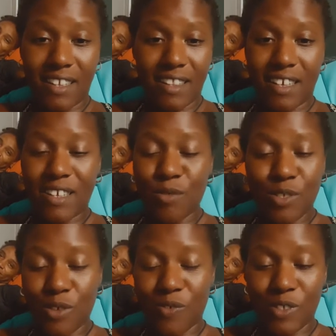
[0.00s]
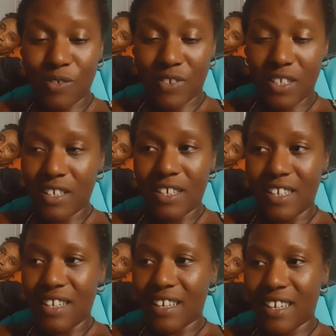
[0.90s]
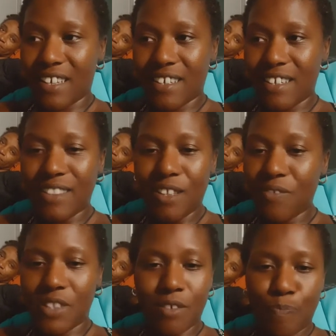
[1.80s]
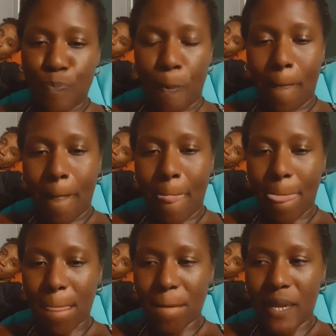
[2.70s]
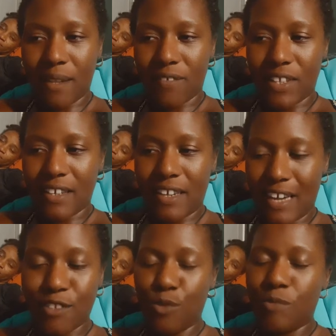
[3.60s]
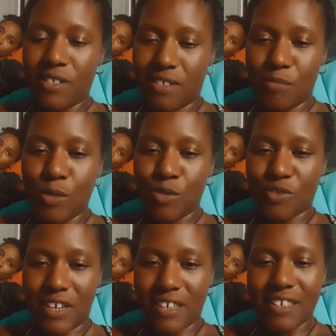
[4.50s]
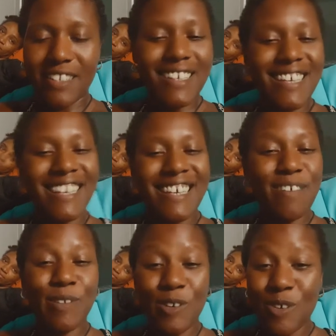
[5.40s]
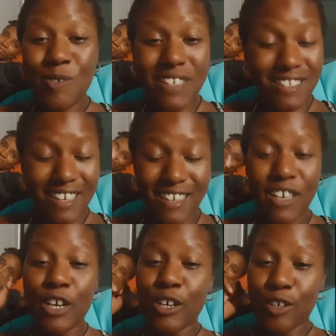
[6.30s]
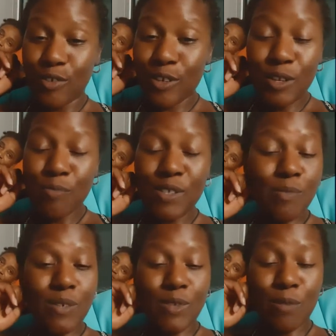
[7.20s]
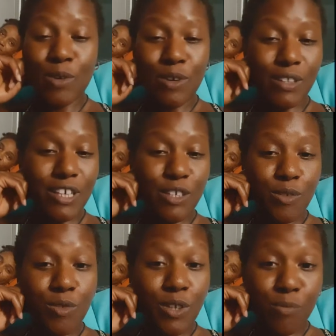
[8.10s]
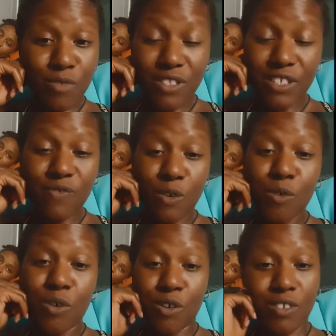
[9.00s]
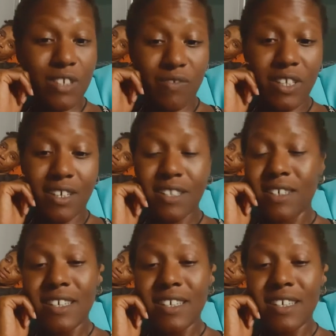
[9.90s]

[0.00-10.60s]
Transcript: Like, he was so full of it, and he loved it. He loved it, and I do miss him. He was right. He would always say, "You're gonna miss me when I'm gone. Like, you're gonna miss these phone calls every day."